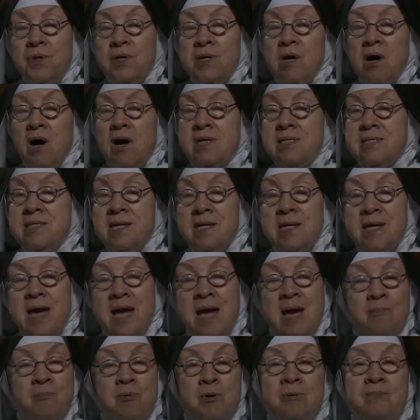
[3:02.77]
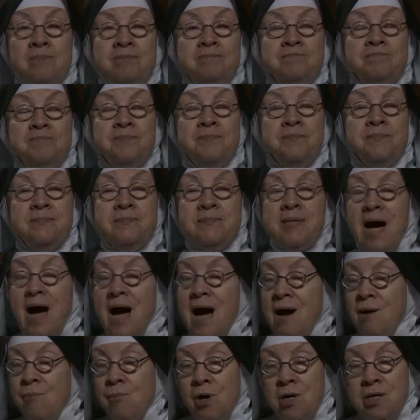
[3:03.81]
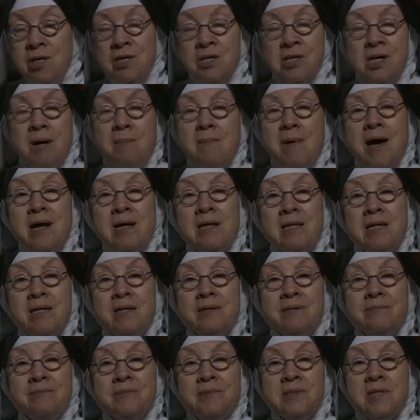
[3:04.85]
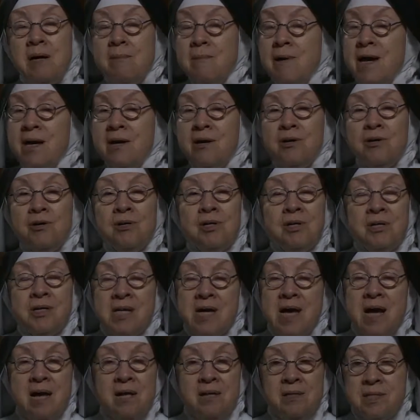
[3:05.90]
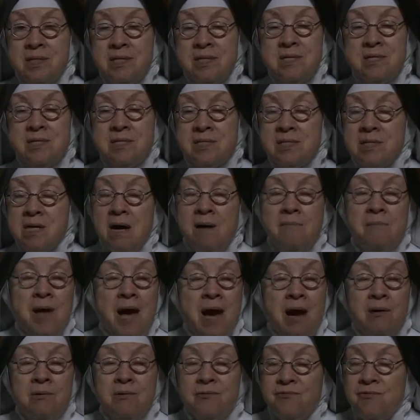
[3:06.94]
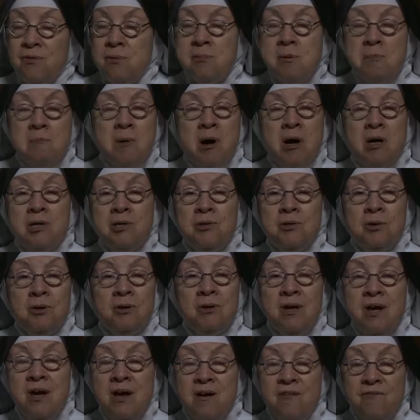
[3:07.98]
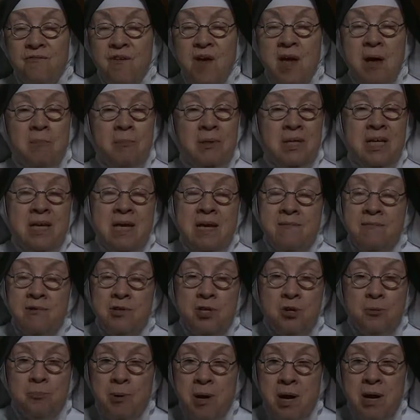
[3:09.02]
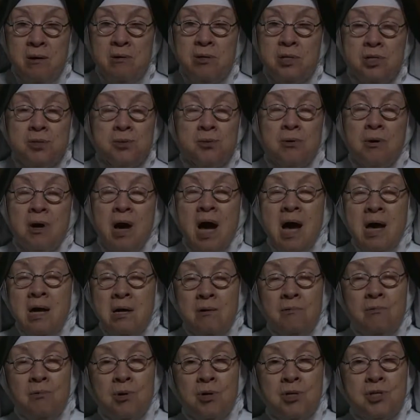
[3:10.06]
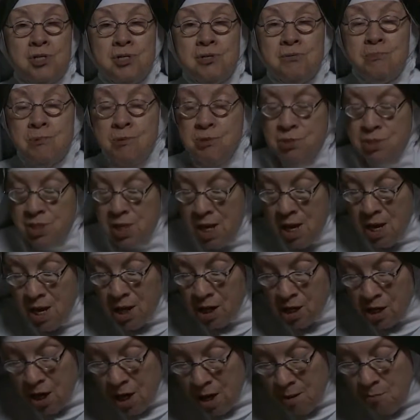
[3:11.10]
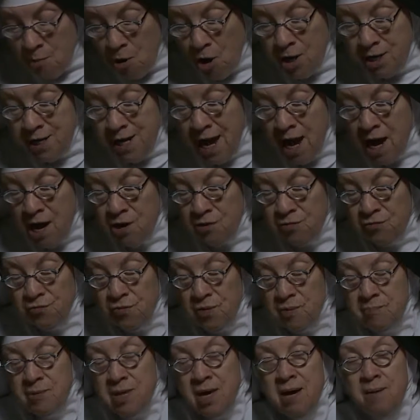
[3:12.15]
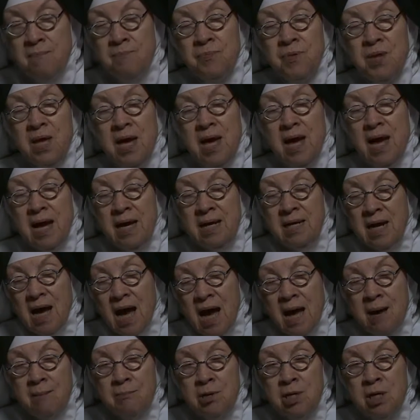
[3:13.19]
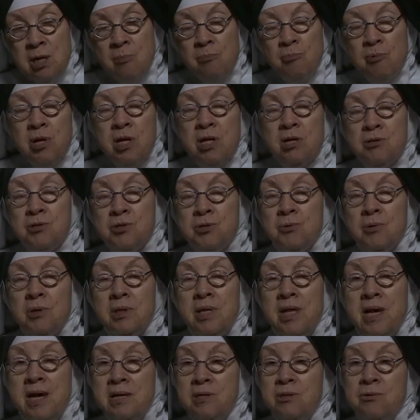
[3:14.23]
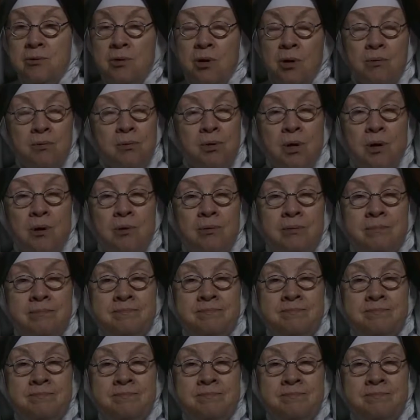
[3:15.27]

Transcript: God said, Abram, I want you to come out of there. Come out of Ur of the Chaldeans. Come out from among your family, even your parents who are idol worshipers. Come on out from them, and I'm going to bring you to a land you don't know.